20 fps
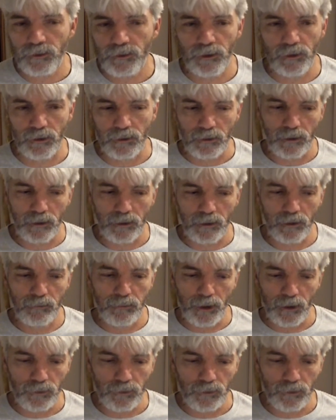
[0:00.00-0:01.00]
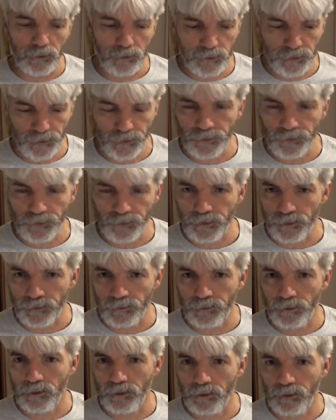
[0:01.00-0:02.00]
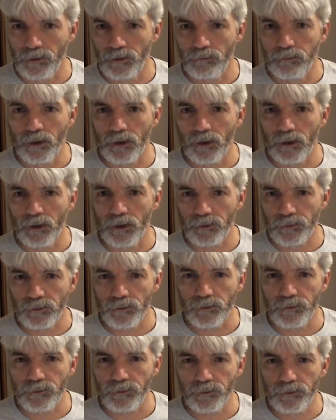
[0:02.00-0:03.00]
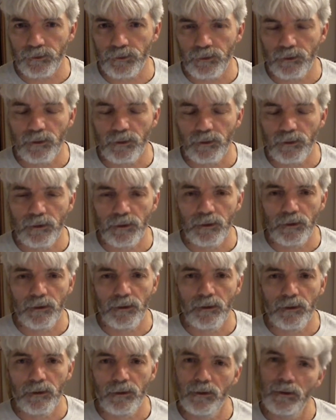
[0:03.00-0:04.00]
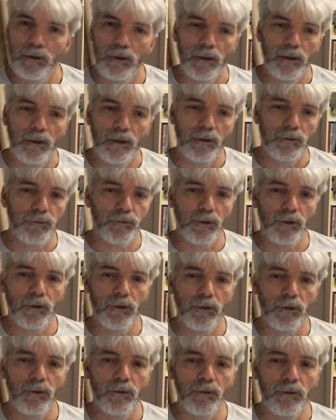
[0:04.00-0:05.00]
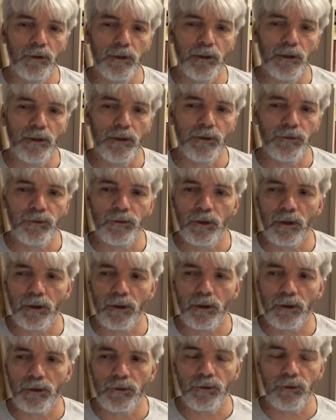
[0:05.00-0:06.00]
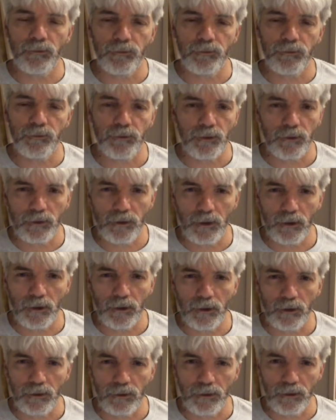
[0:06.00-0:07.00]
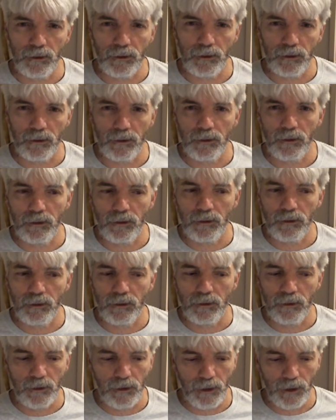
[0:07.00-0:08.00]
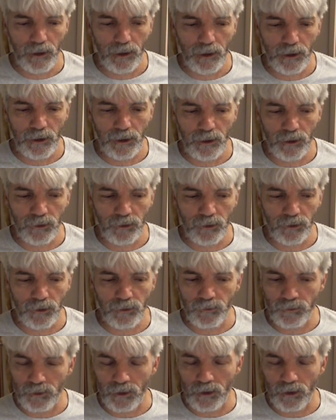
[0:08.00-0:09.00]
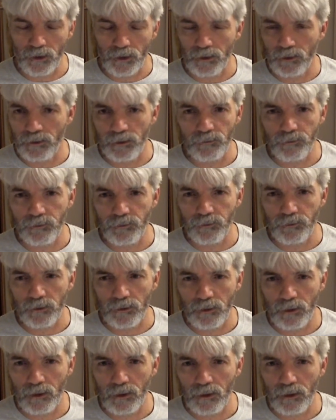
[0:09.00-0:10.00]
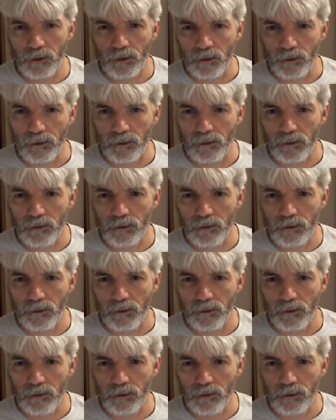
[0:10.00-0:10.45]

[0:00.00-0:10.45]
he began to tell in great detail about Jesus and the apostles. So it's not a different God,